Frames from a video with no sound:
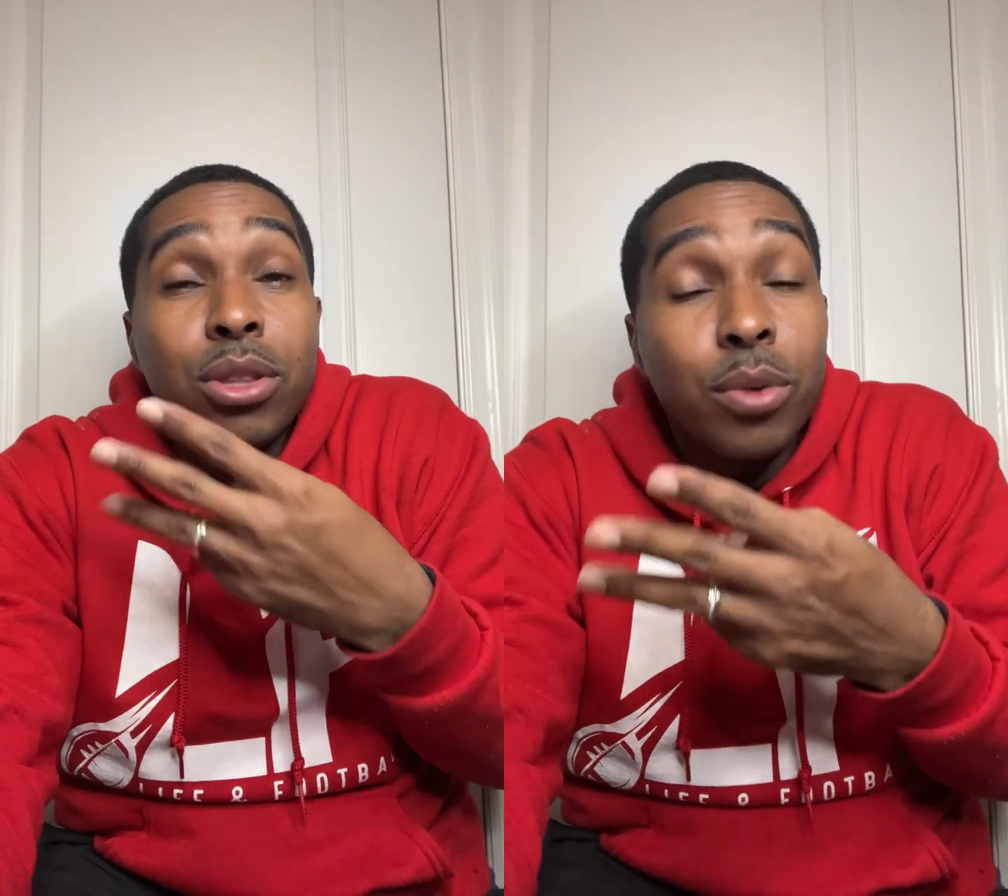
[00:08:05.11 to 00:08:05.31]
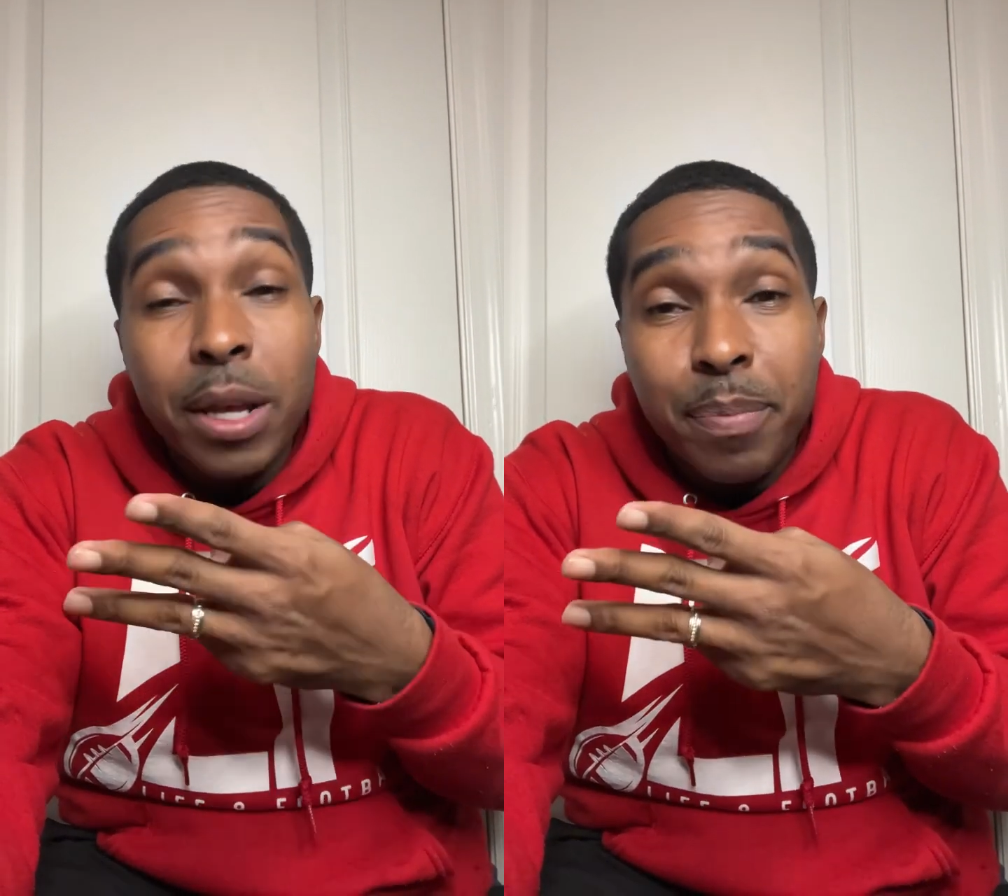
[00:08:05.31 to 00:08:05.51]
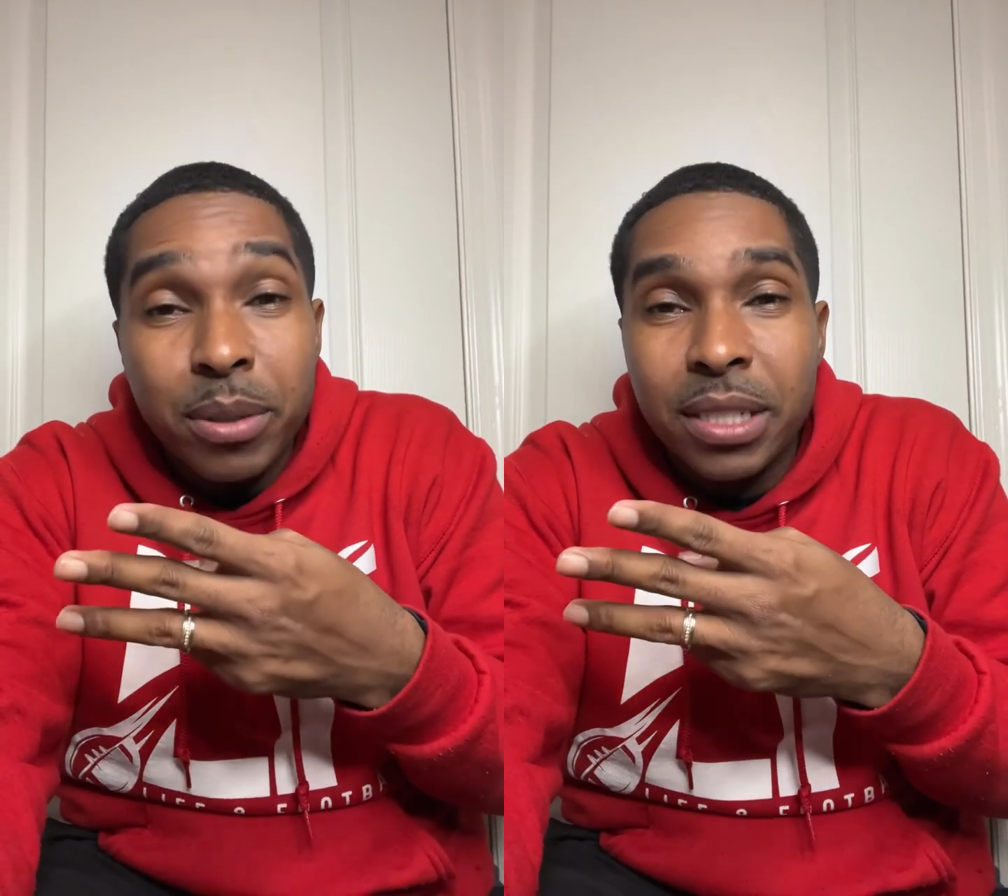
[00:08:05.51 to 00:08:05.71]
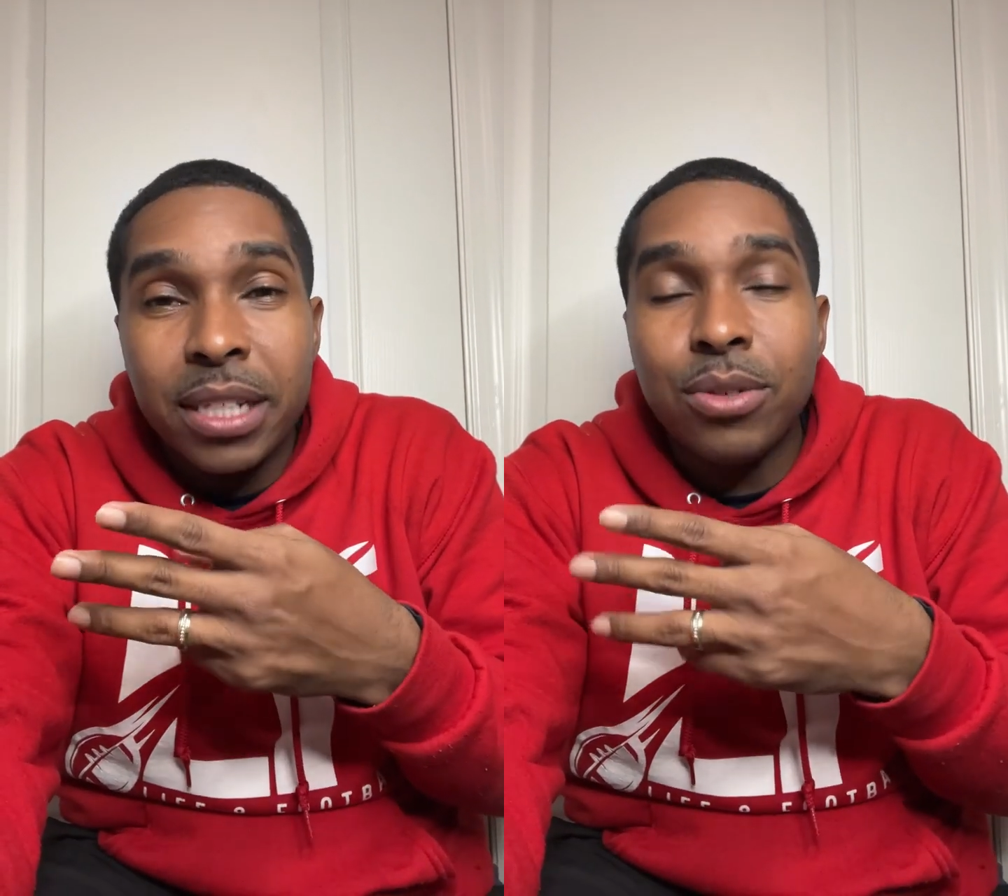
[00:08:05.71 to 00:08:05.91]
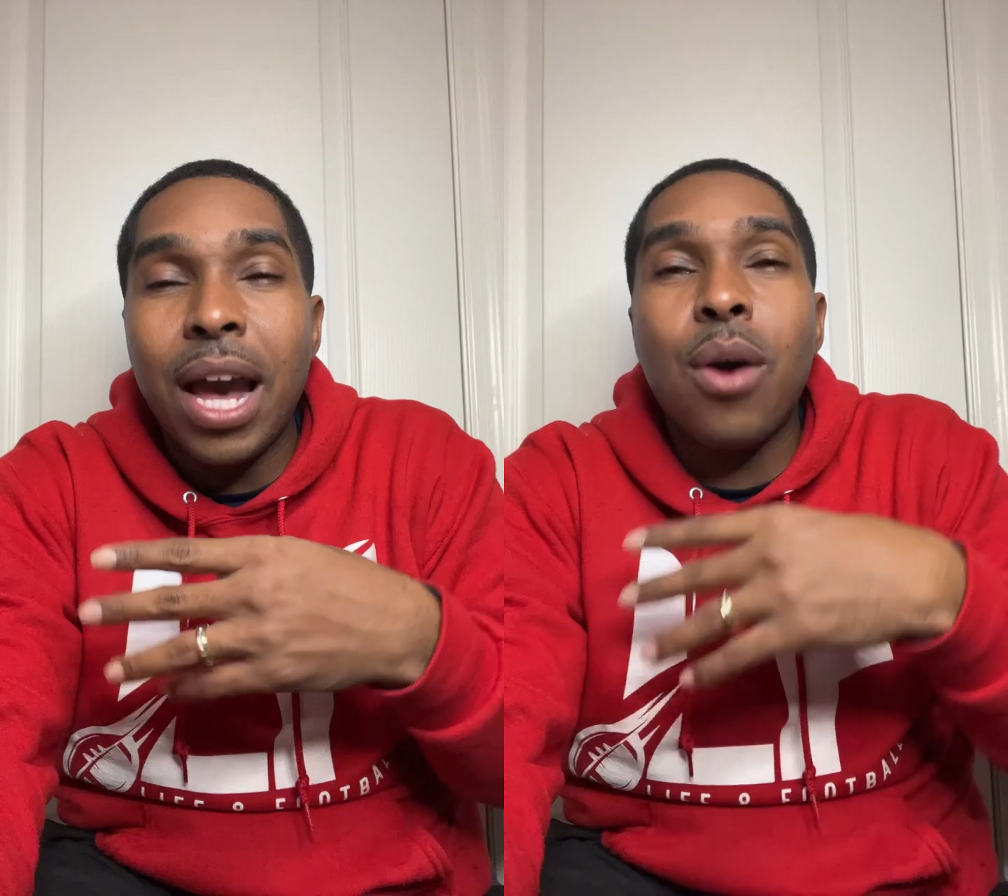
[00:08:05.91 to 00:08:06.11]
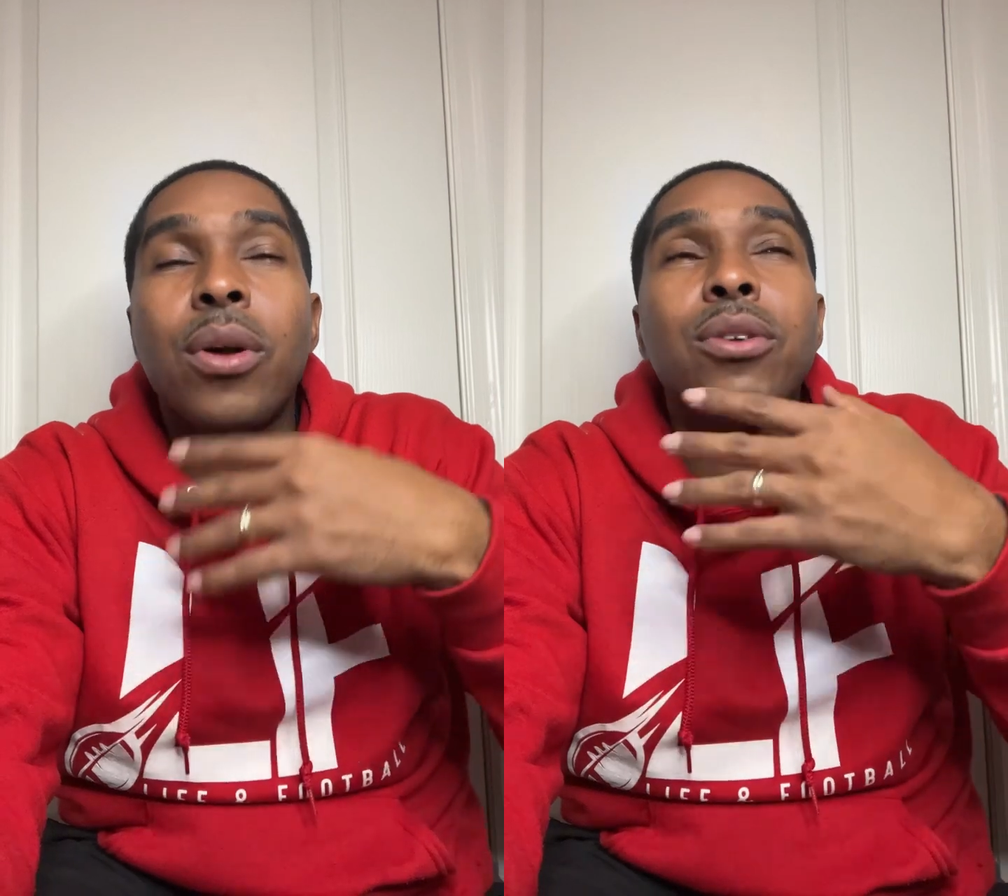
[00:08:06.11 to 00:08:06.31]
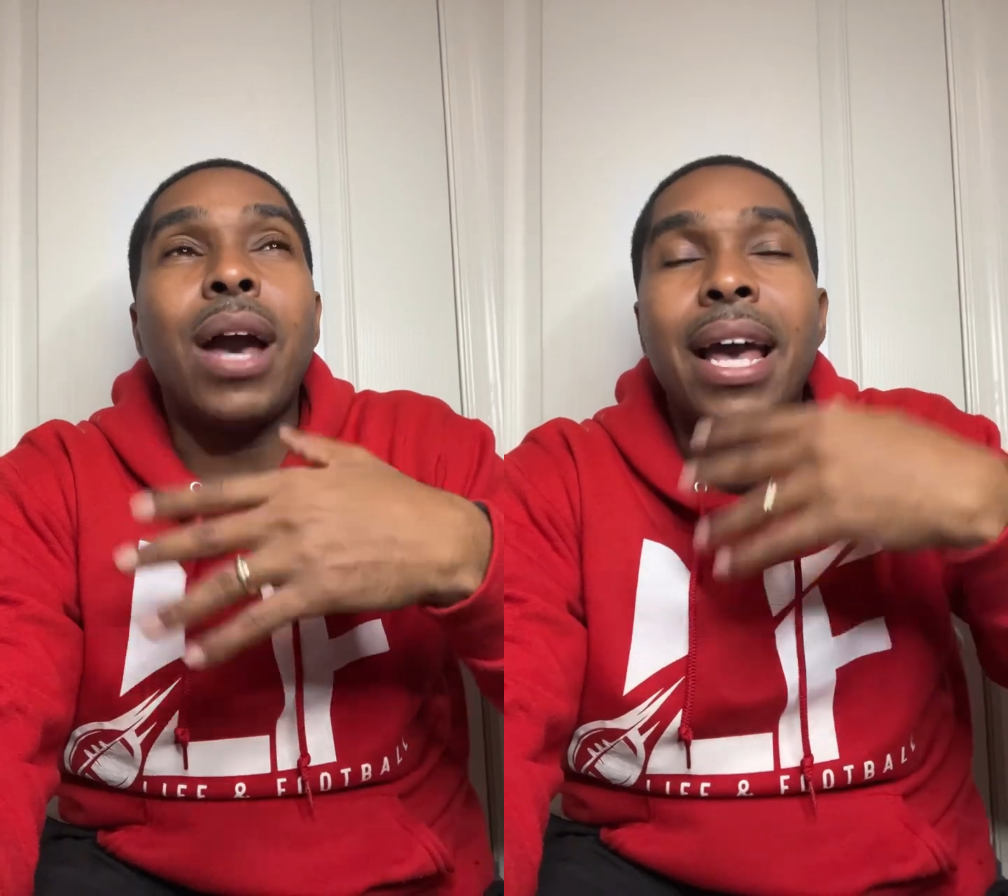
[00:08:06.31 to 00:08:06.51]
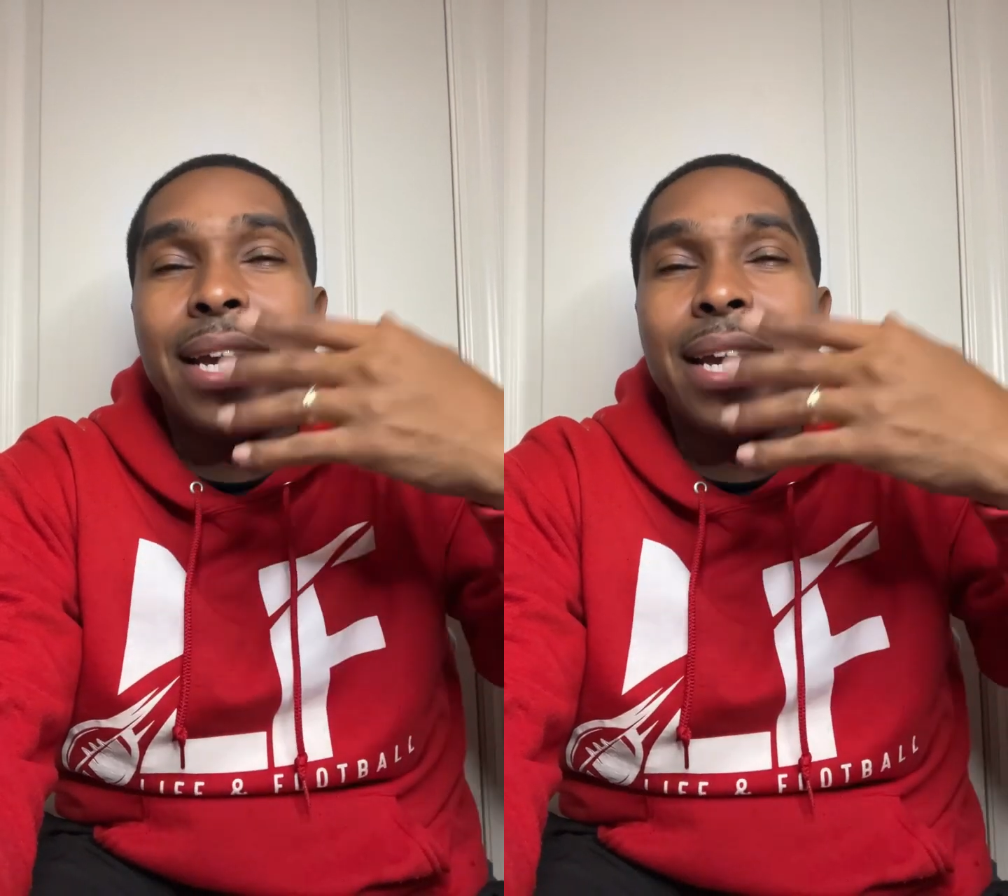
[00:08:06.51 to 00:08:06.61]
3%.